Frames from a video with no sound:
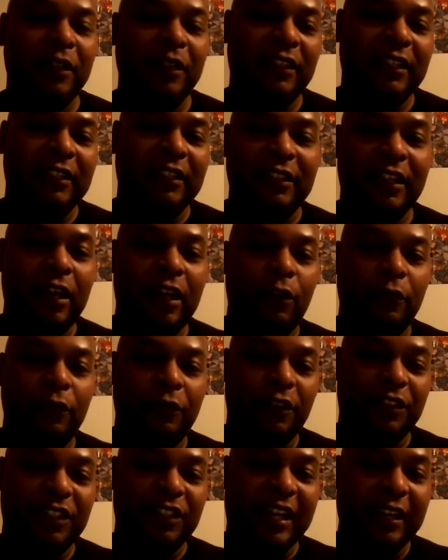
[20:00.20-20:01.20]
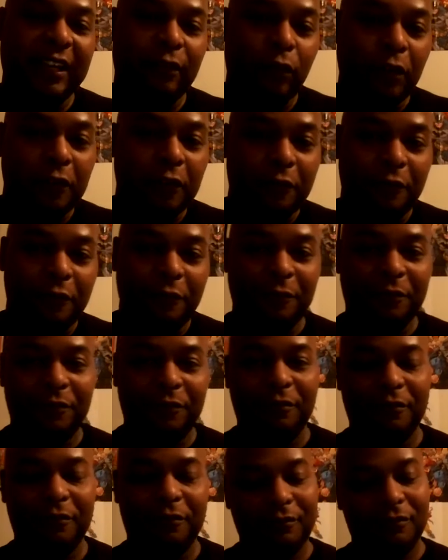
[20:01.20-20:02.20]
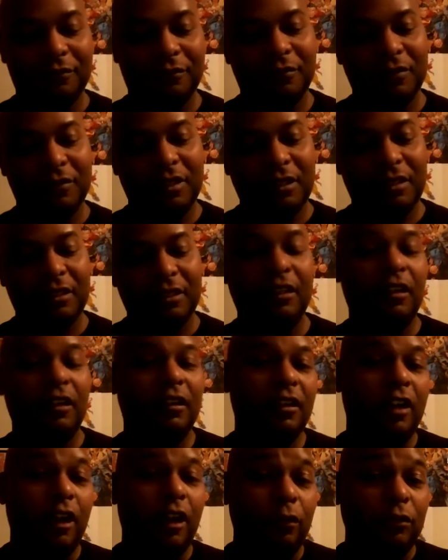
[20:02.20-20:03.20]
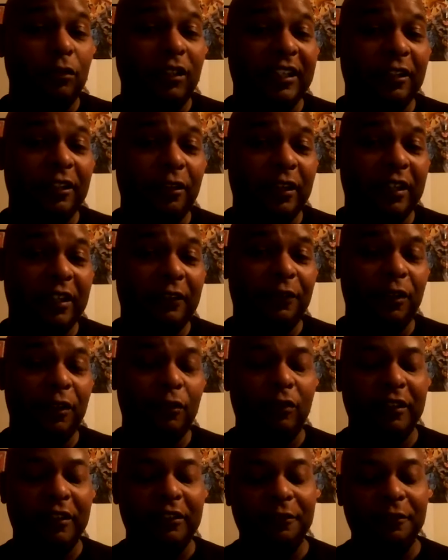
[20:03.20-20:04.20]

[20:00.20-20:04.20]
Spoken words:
in the oversight role, co-leader, if you will.